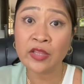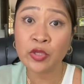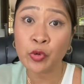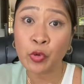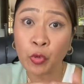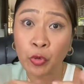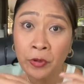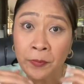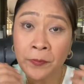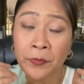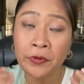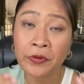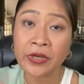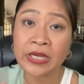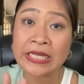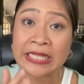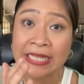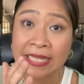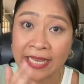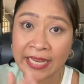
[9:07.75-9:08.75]
the
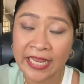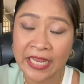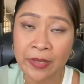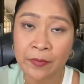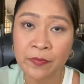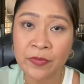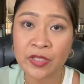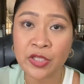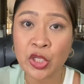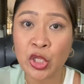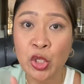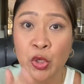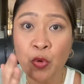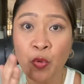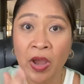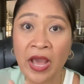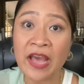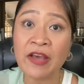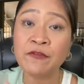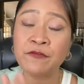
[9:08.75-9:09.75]
corporate name that you
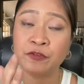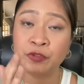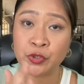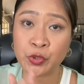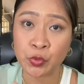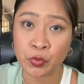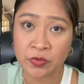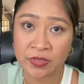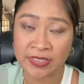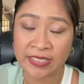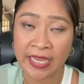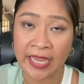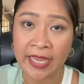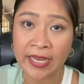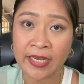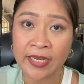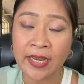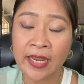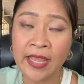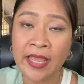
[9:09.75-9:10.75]
have
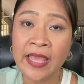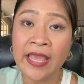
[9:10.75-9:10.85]
chosen